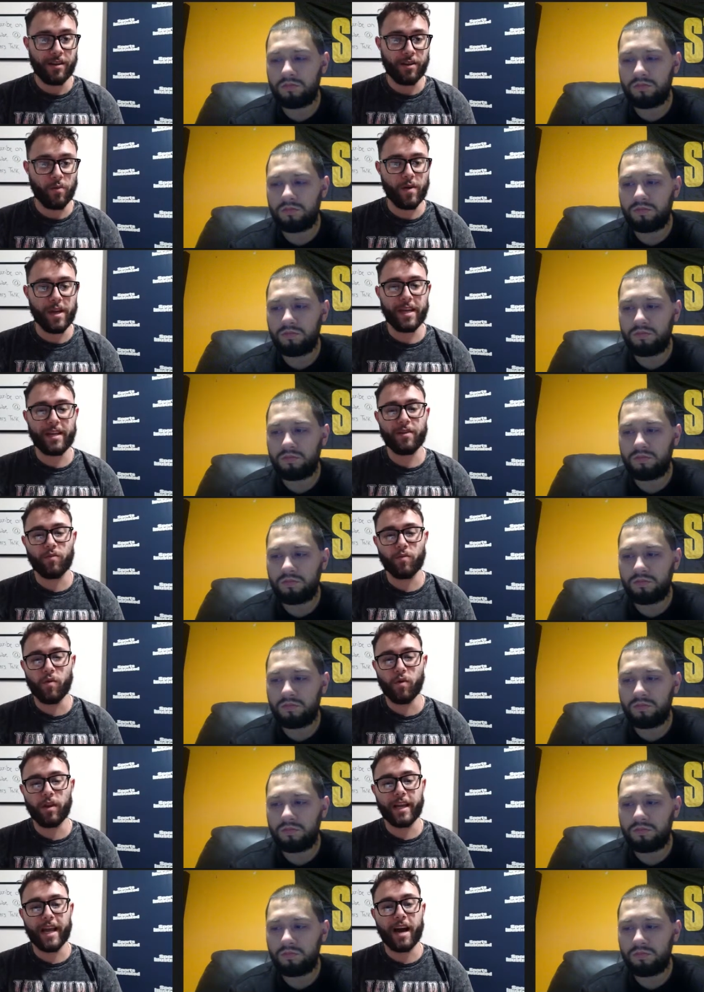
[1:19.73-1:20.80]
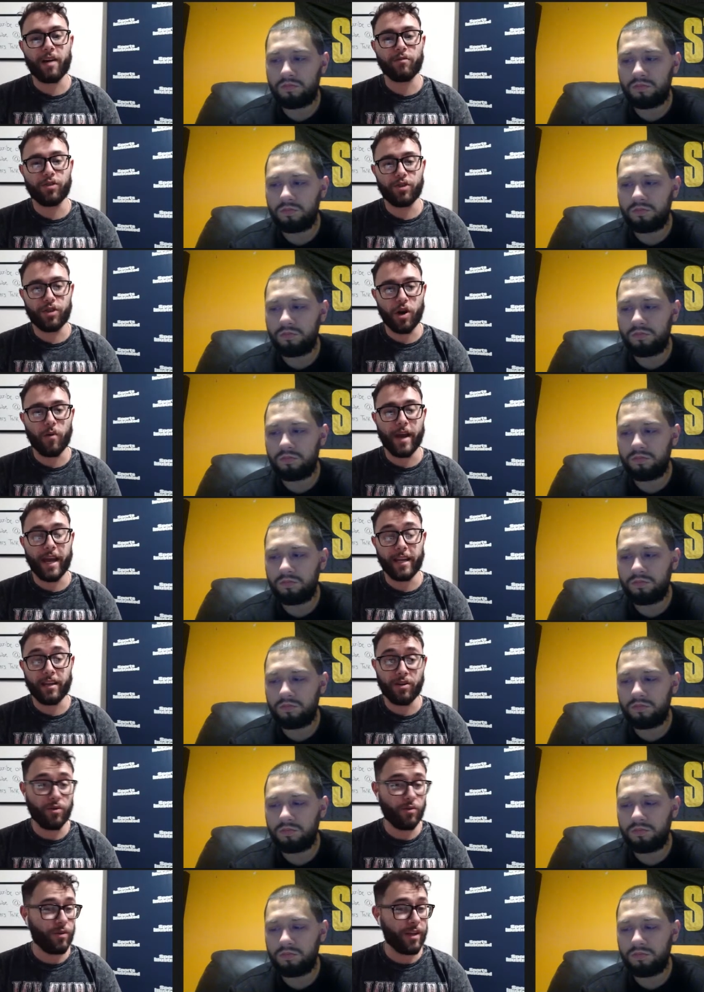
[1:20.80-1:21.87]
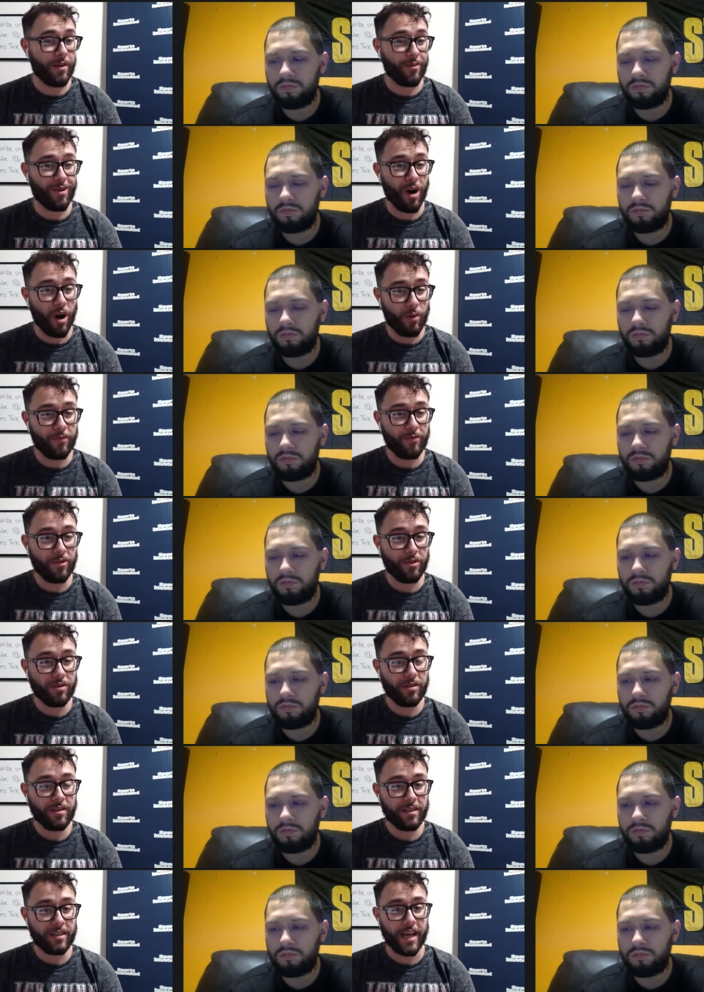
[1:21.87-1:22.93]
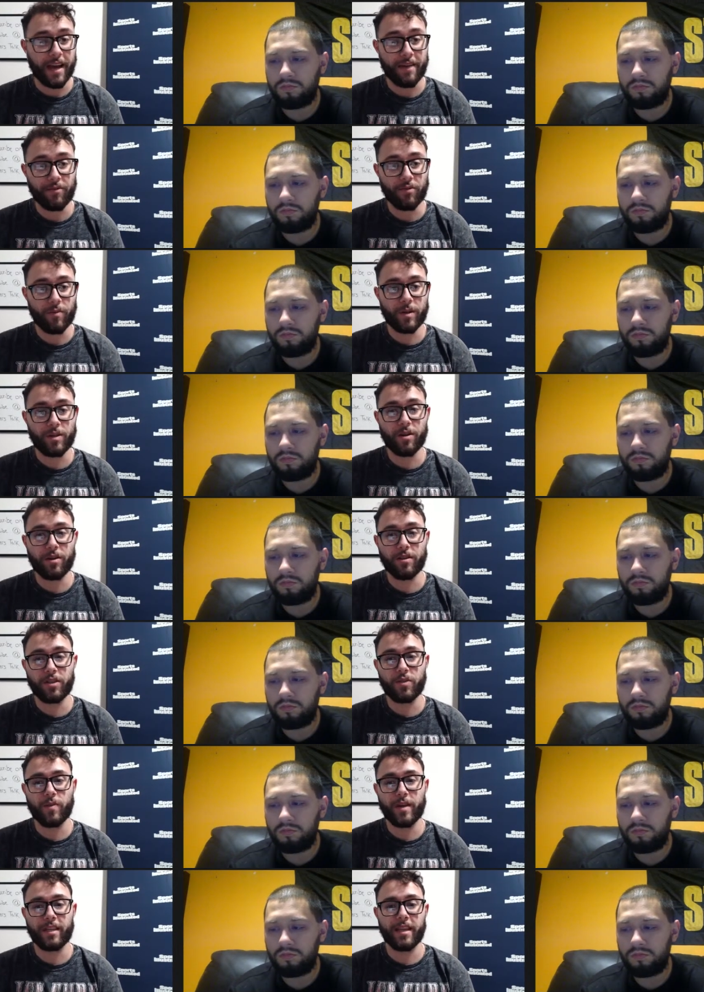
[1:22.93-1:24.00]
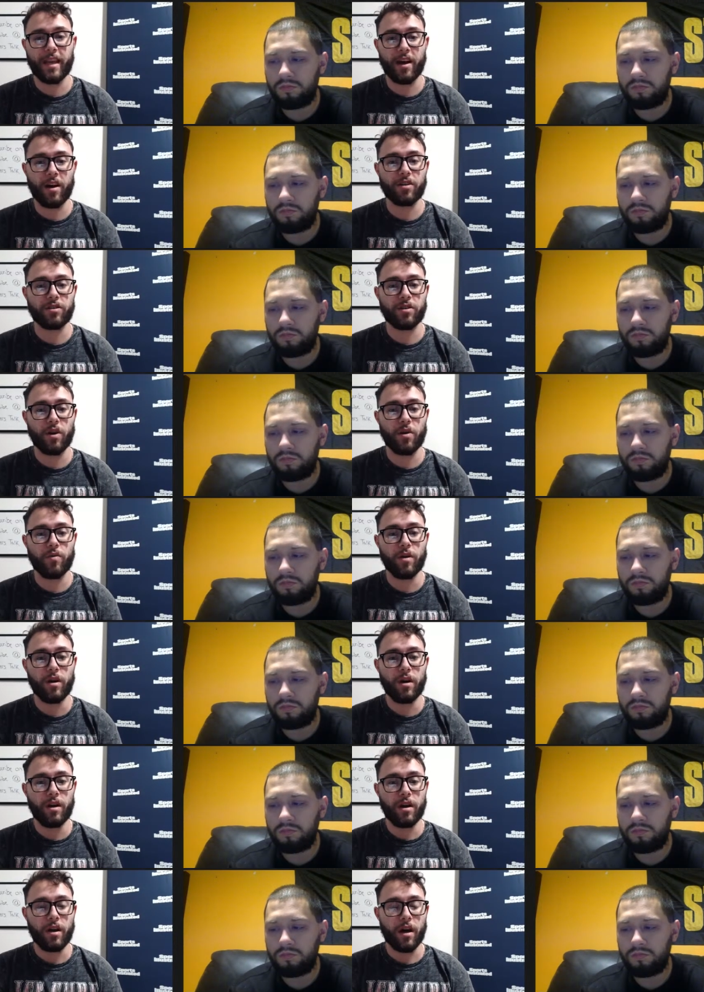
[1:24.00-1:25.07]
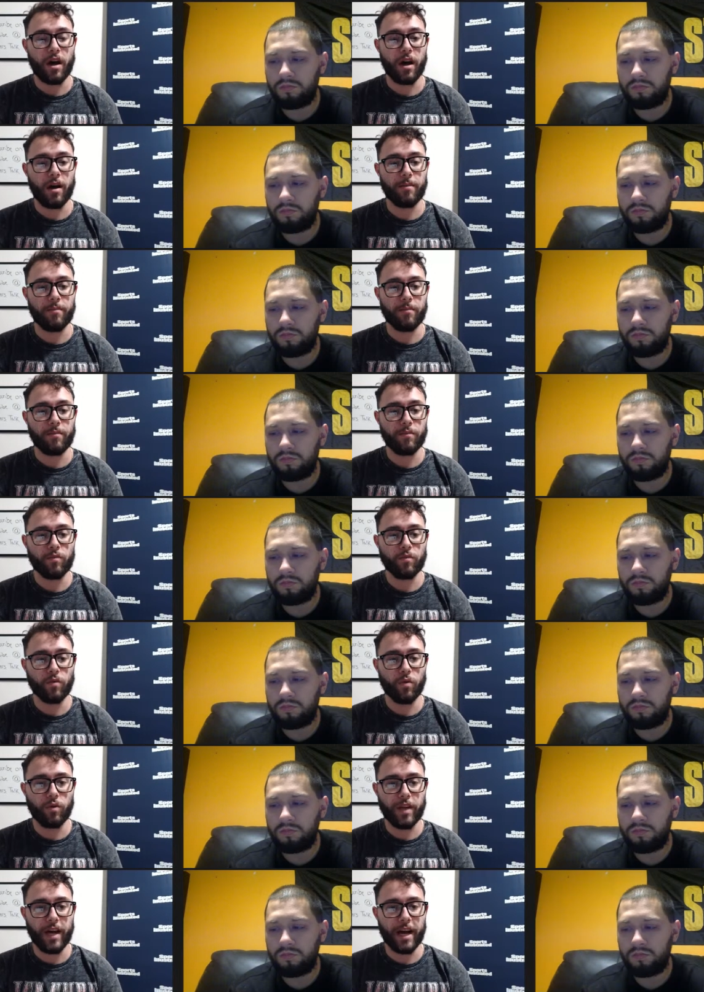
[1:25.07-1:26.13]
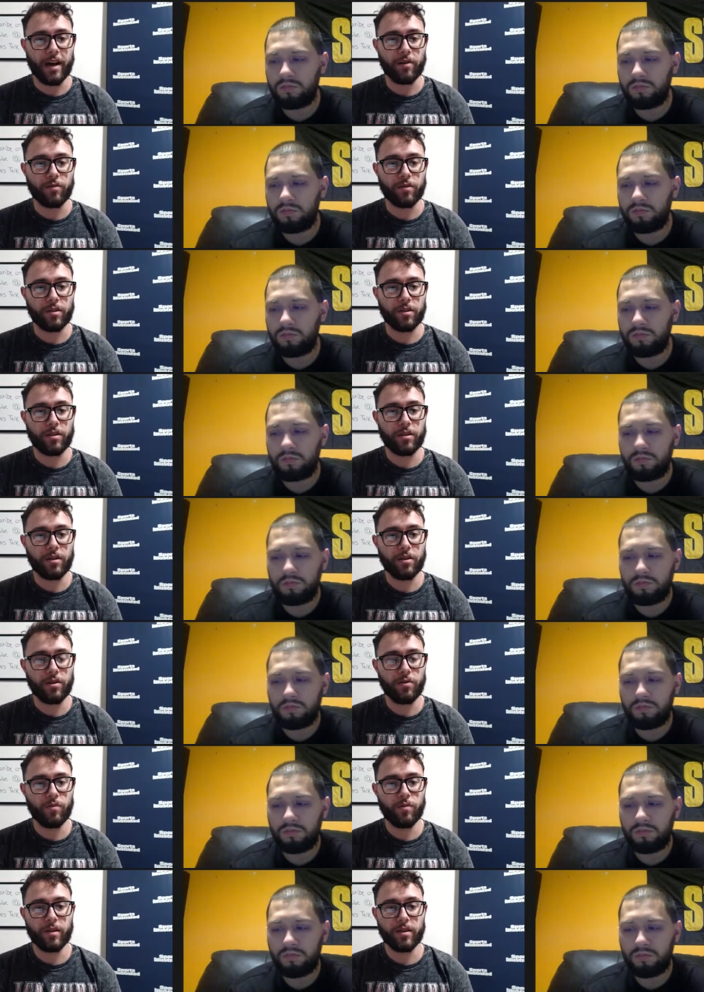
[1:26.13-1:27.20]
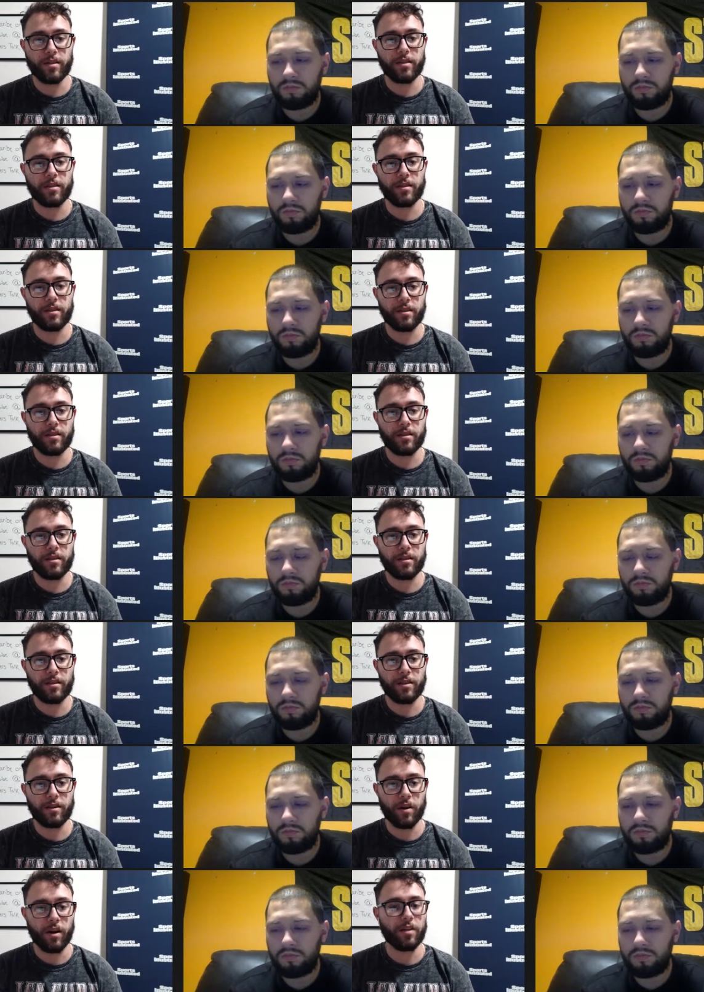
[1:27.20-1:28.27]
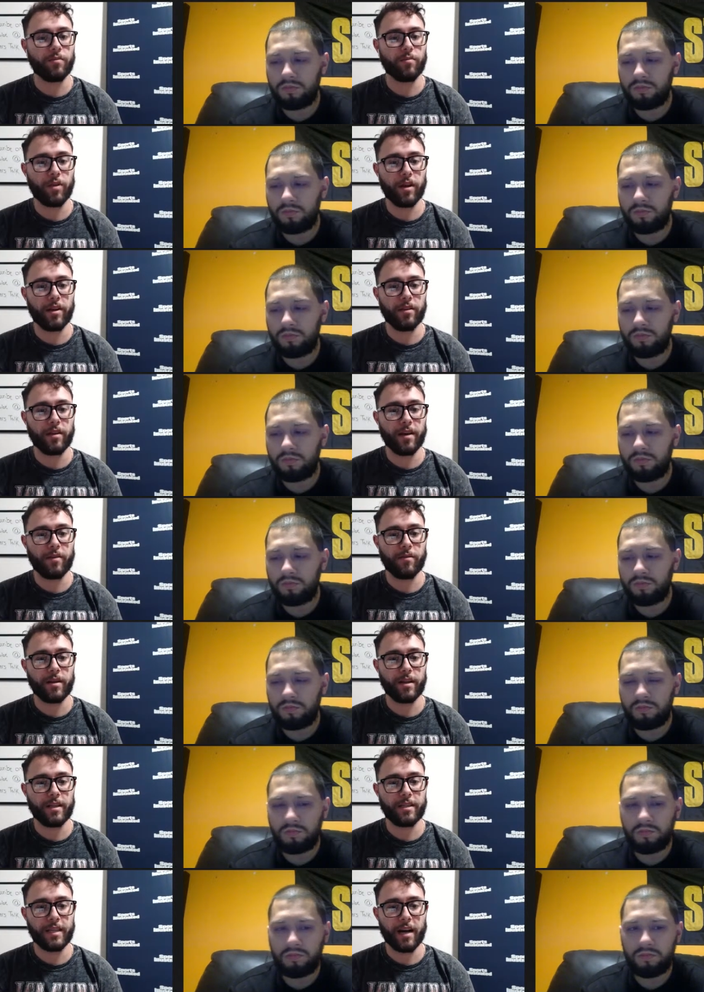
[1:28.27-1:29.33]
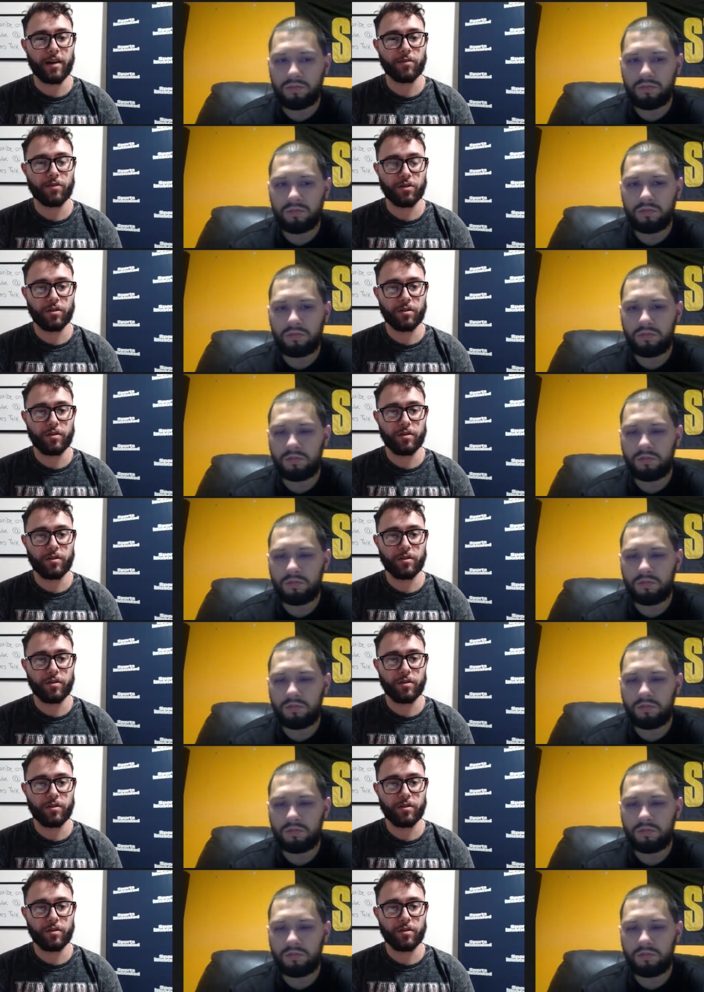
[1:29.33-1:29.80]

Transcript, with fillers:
Speaker 1: the week ruling out Joe Haden, who they were hopeful to have a return this week. They also um, ruled out who was their other player that is out